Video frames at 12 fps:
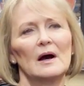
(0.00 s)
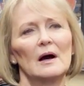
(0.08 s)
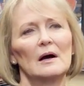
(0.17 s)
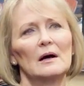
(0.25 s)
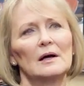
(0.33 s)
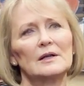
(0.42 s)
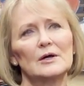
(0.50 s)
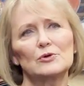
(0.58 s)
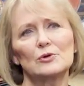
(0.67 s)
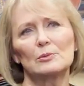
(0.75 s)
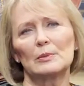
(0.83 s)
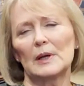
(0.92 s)

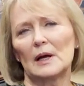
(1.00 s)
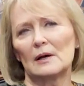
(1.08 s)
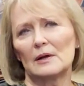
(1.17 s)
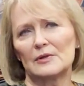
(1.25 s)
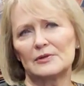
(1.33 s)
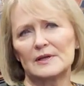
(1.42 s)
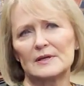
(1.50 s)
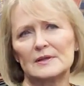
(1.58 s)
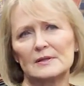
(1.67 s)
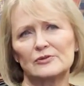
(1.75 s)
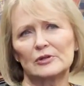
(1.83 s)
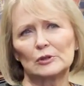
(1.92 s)
Another
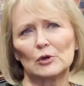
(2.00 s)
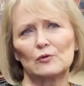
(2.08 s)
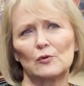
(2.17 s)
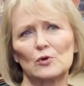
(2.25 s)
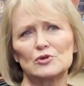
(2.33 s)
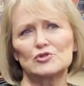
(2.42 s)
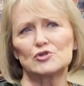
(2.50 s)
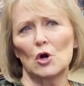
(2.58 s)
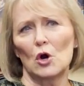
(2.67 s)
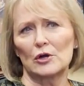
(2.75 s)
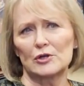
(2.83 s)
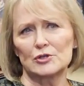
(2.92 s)
thing to look for is
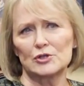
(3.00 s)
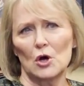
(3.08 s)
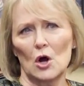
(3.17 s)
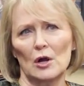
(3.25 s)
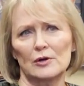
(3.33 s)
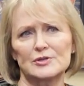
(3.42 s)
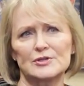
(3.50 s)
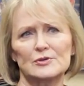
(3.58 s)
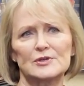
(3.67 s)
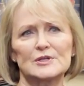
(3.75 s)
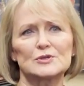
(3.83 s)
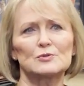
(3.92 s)
jargon talk. So
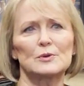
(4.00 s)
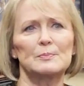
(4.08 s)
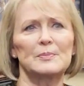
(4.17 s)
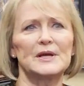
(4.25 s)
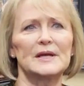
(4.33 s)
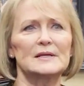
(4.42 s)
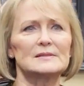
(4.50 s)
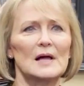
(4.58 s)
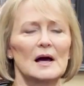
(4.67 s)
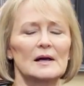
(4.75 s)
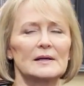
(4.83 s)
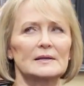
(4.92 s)
this would be
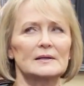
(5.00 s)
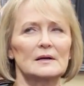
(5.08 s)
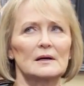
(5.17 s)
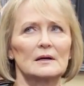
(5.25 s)
like,